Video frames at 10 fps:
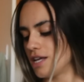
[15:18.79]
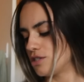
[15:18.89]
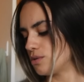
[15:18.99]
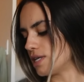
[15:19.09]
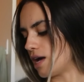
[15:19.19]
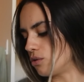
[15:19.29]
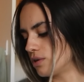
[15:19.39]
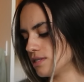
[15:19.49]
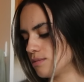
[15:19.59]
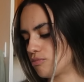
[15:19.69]
So it's
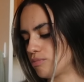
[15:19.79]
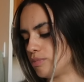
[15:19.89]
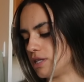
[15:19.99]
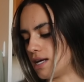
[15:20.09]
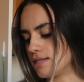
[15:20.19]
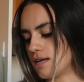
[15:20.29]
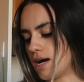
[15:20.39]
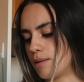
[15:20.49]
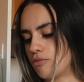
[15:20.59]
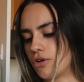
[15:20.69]
Helga's Plus
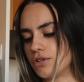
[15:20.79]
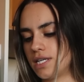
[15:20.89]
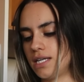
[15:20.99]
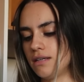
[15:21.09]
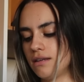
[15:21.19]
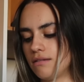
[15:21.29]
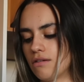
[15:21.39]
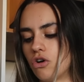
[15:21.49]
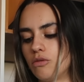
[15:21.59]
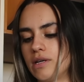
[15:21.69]
high protein
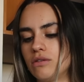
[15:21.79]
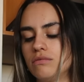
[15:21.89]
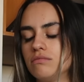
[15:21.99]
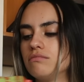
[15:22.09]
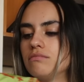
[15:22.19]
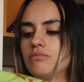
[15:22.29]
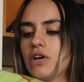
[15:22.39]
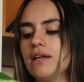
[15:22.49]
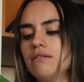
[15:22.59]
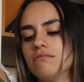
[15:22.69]
wholemeal
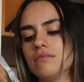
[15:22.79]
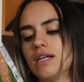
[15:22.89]
bread.